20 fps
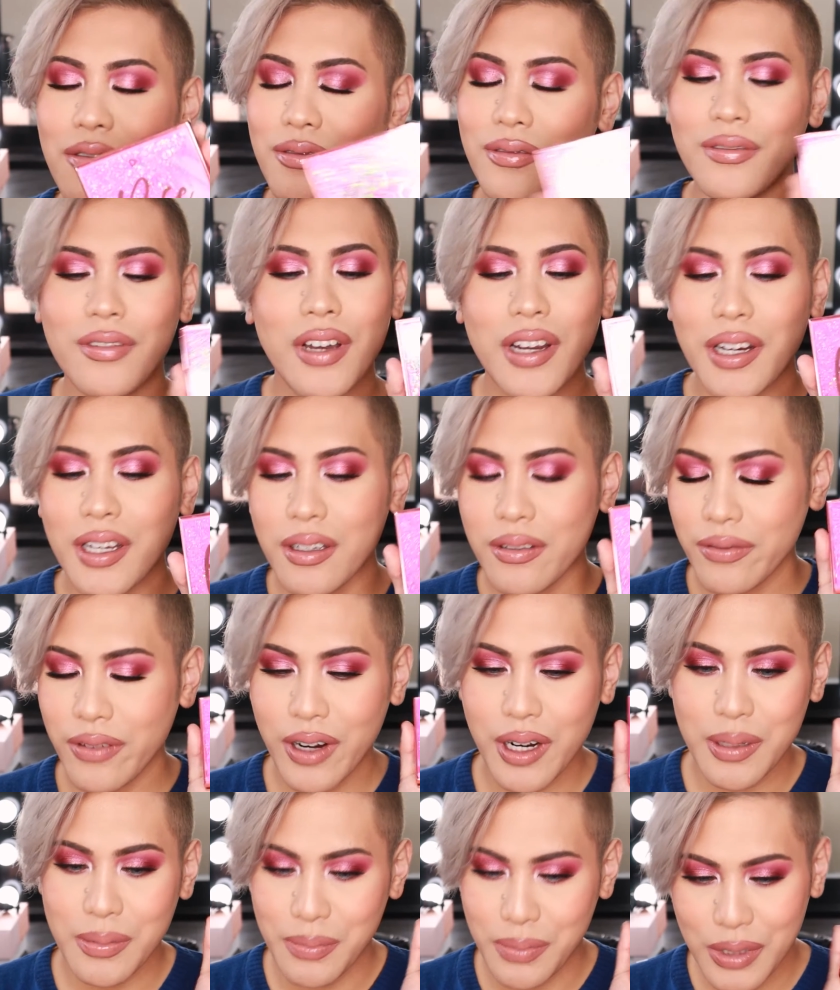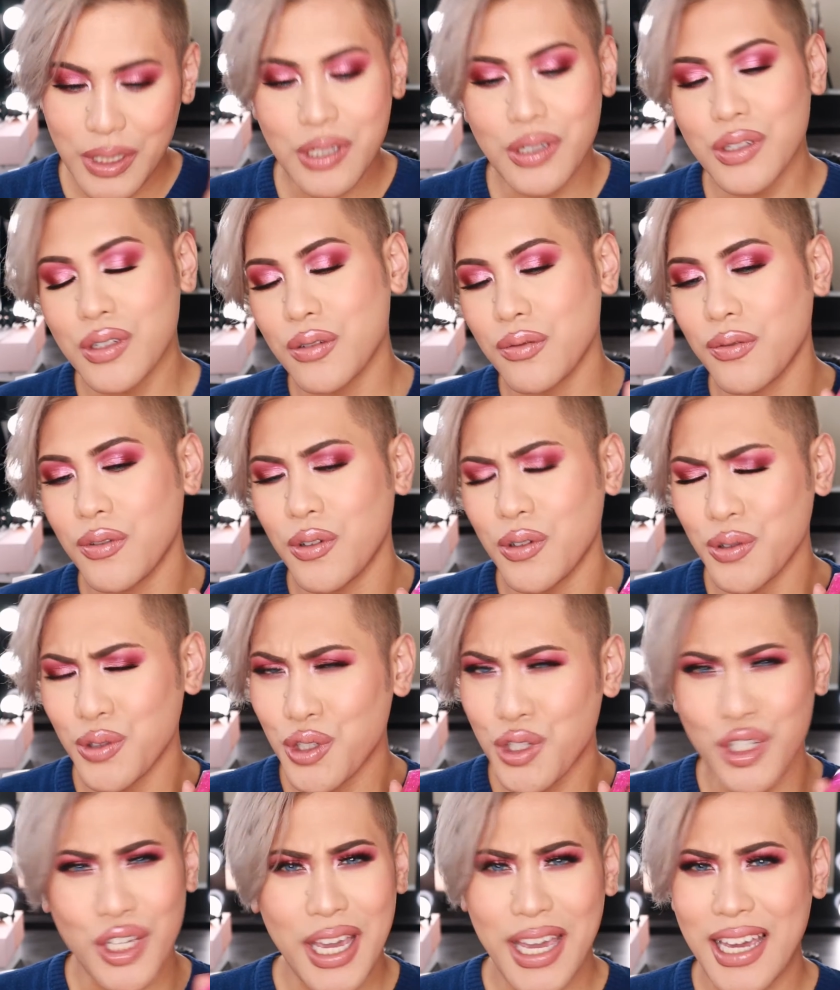Very, very beautiful
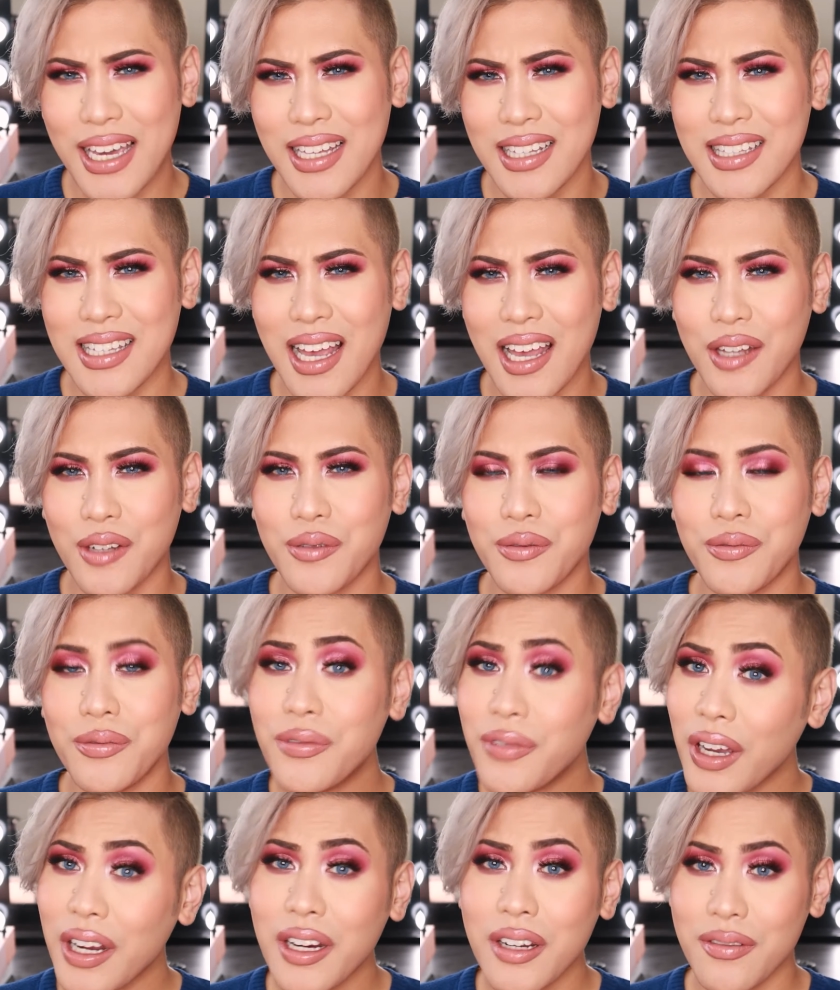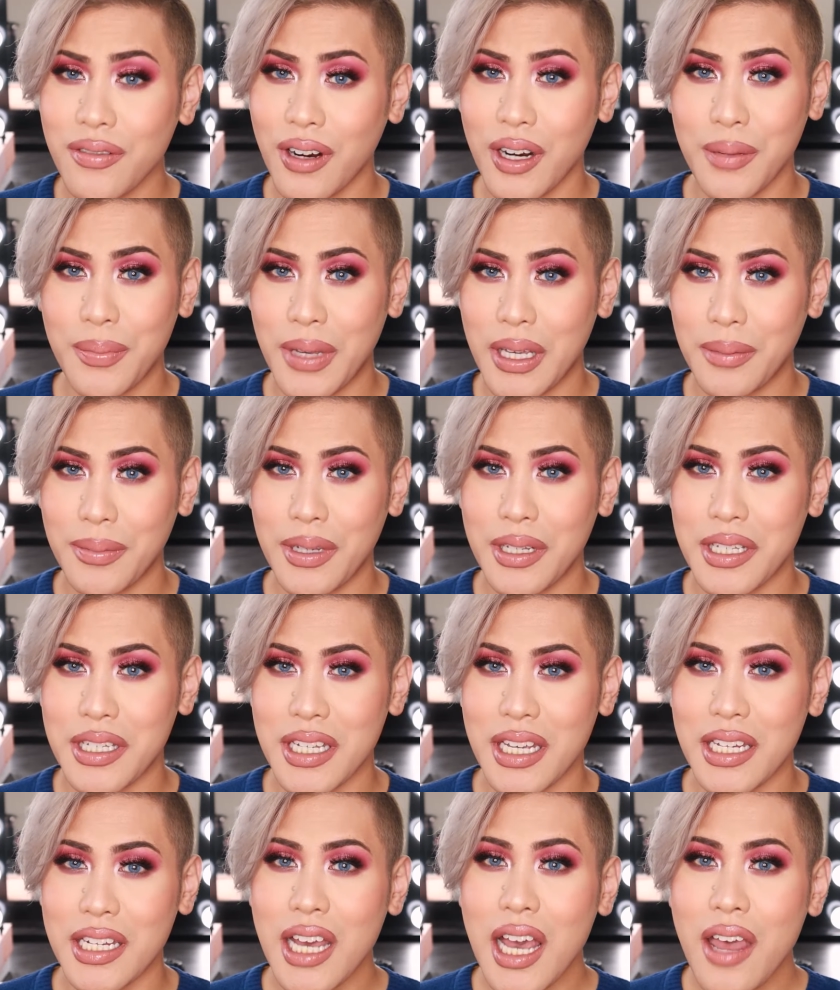shades and very, very
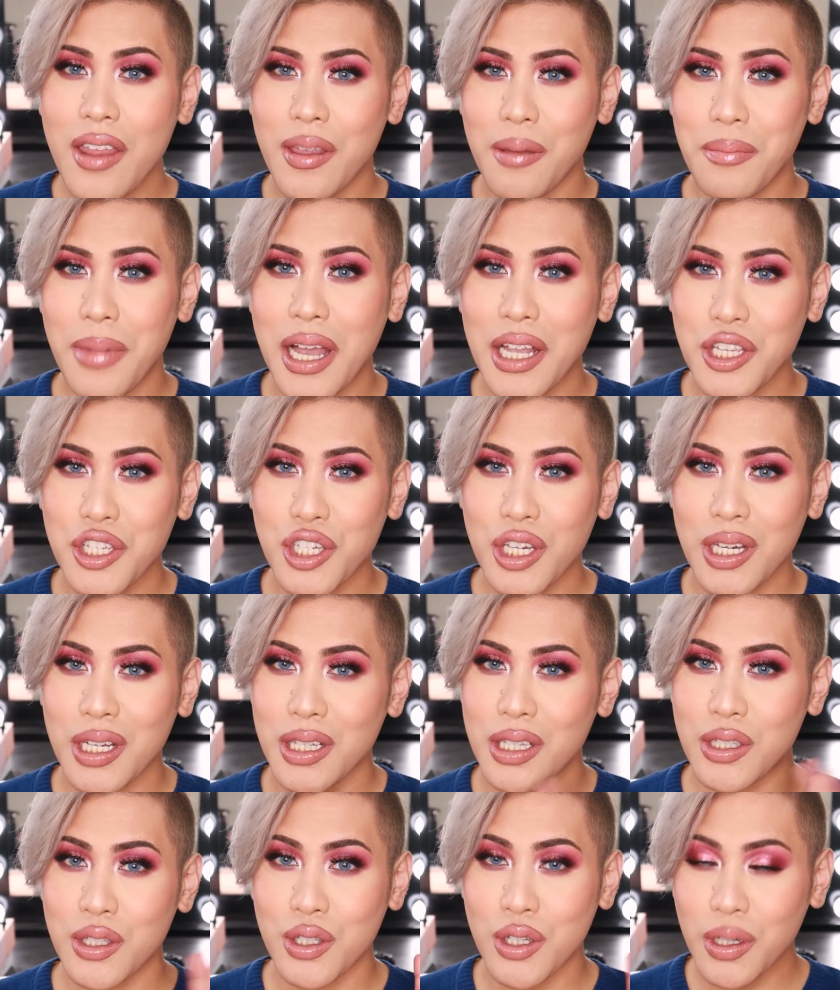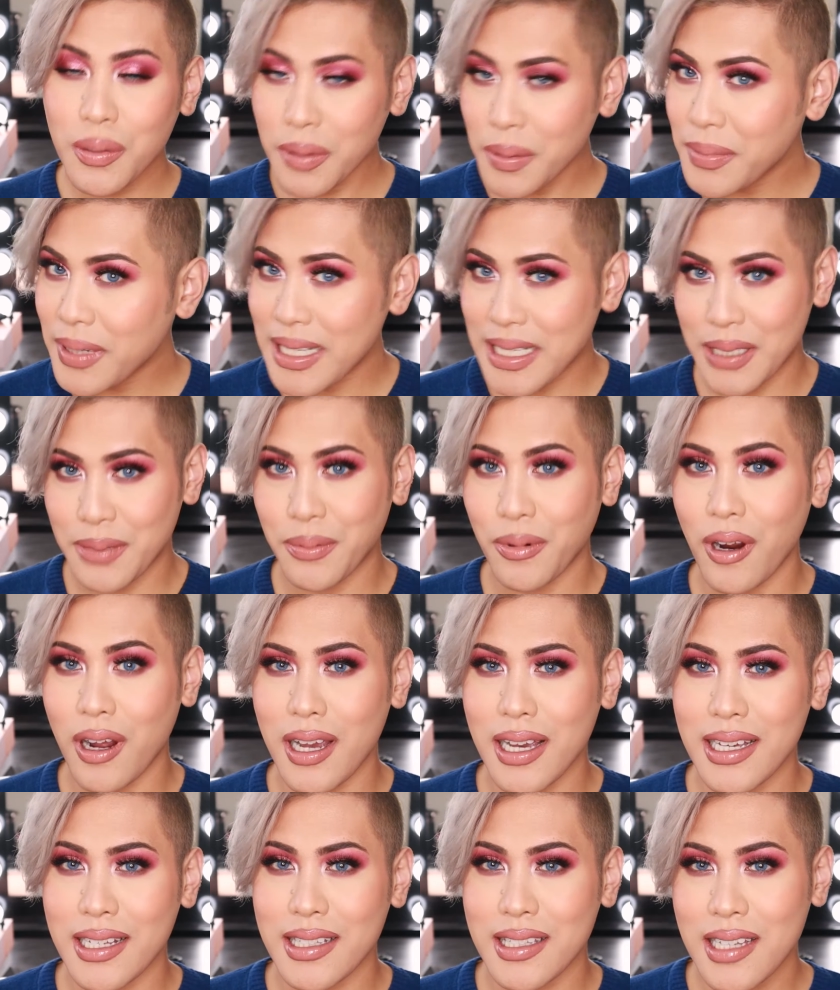pigmented. The matte shades took me by
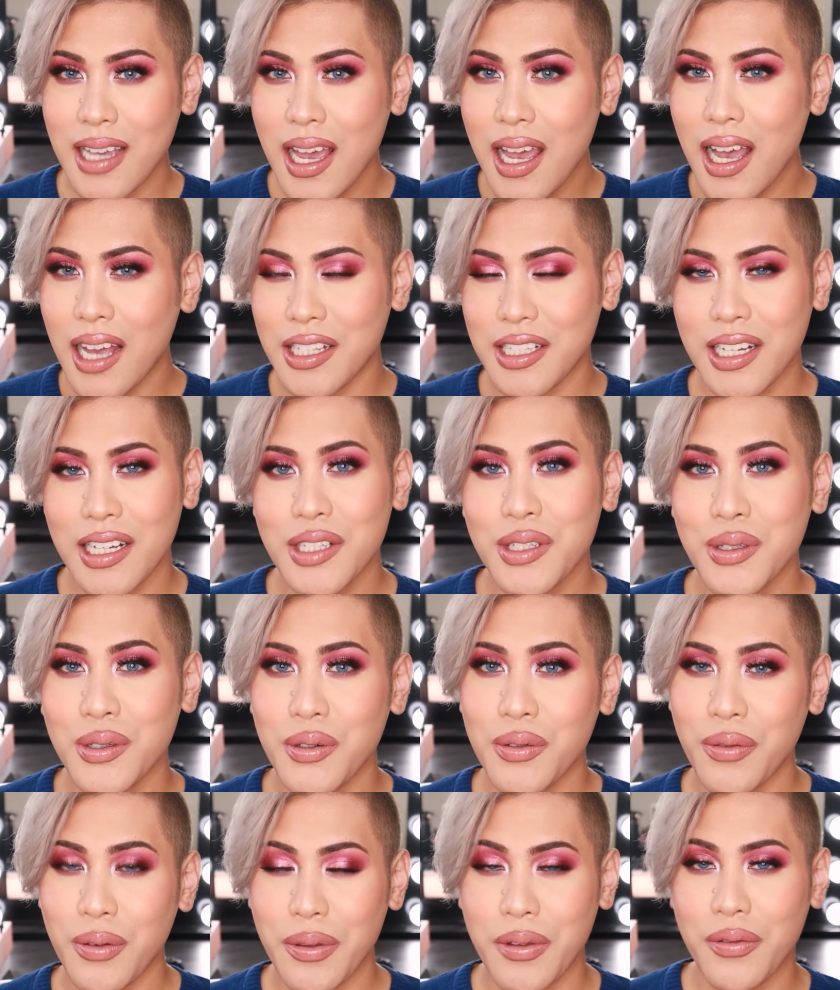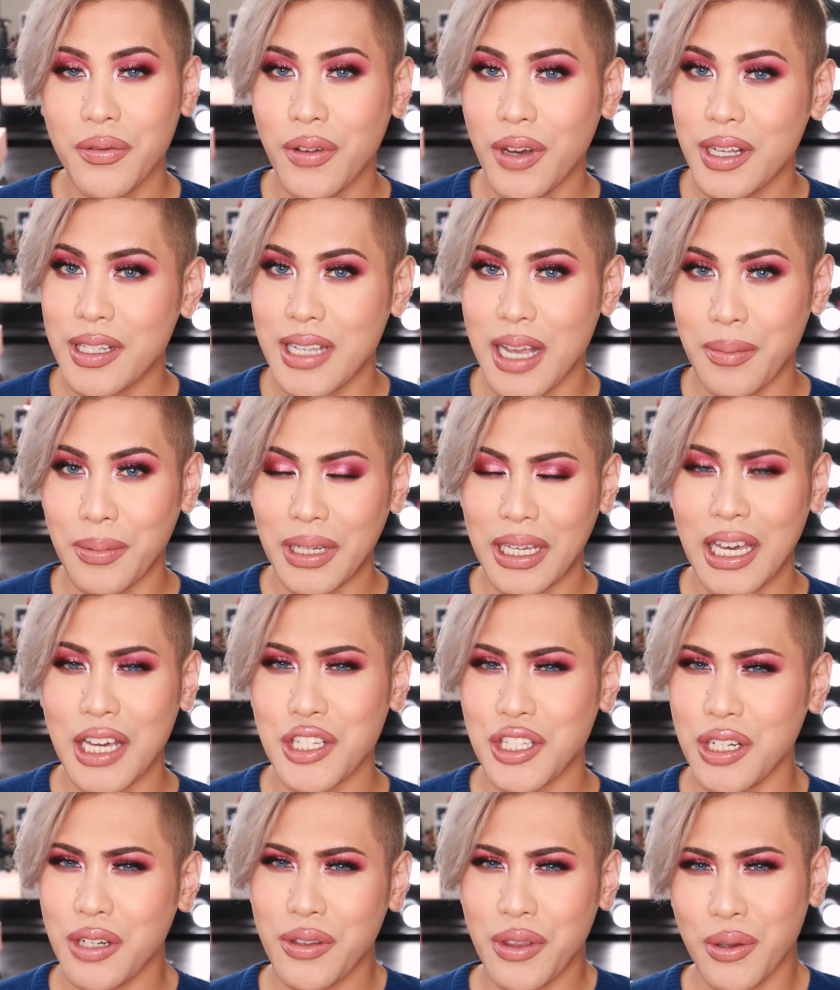surprise. As you guys saw from the first
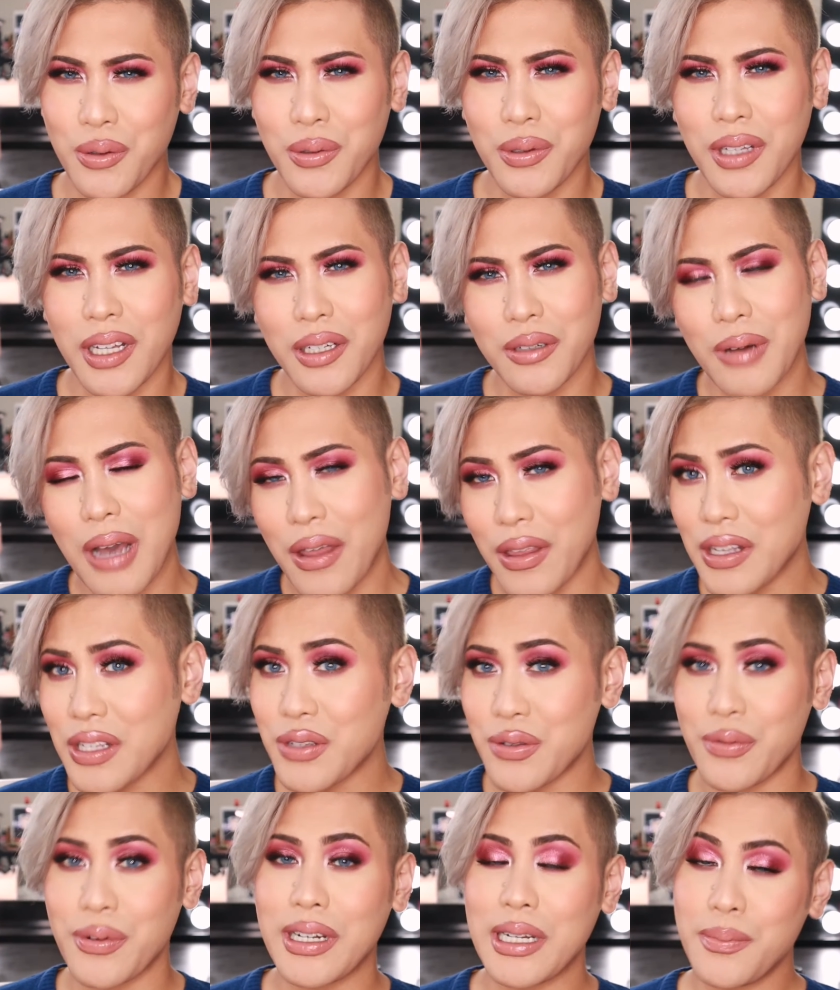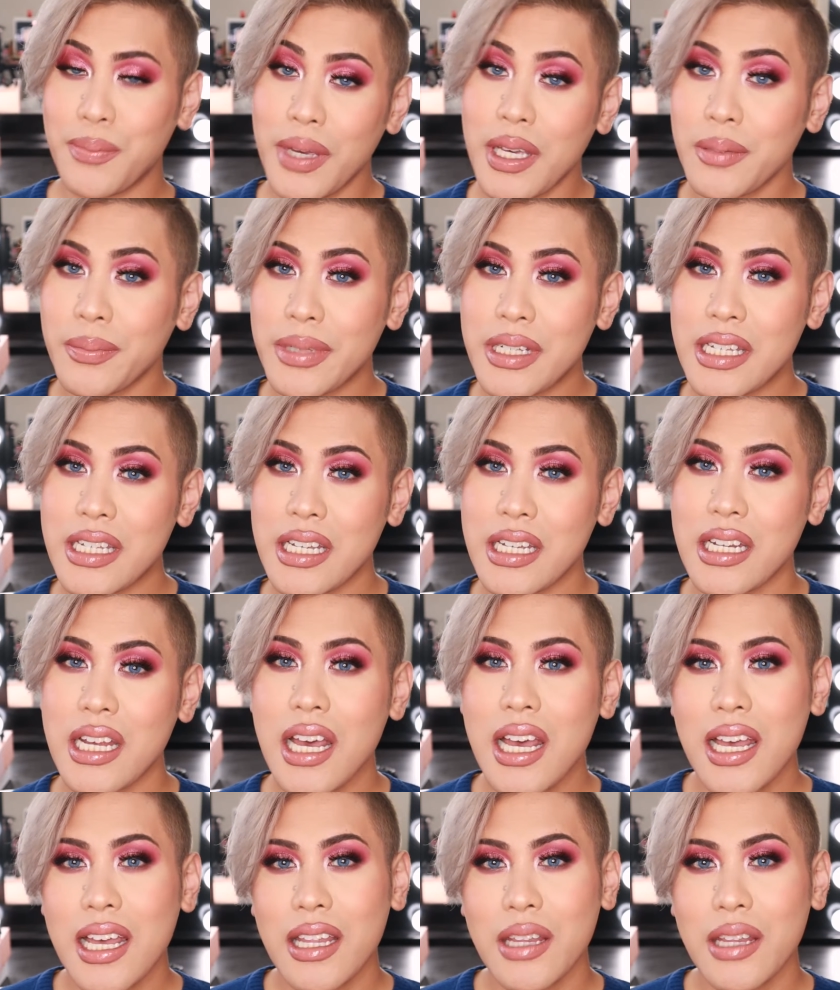application, I thought like, wow, this is really pigmented.